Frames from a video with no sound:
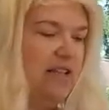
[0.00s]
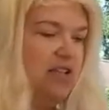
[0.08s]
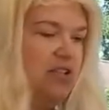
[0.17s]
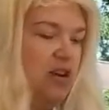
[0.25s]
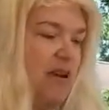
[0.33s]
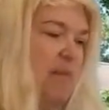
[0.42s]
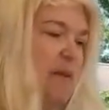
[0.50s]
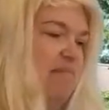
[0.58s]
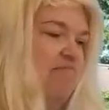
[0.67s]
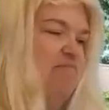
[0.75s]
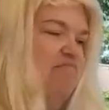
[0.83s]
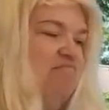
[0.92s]
not stripy?
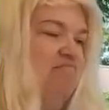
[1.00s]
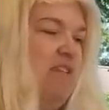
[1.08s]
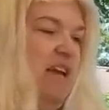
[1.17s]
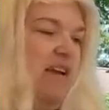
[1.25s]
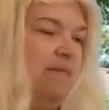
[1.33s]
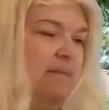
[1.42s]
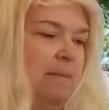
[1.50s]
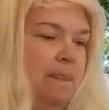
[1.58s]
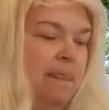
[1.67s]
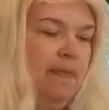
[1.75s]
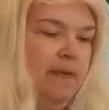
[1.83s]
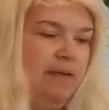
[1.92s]
Nah. No,
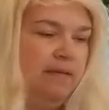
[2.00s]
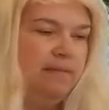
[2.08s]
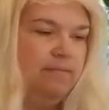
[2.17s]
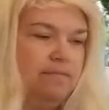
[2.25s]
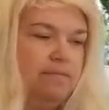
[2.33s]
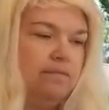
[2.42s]
it just has the same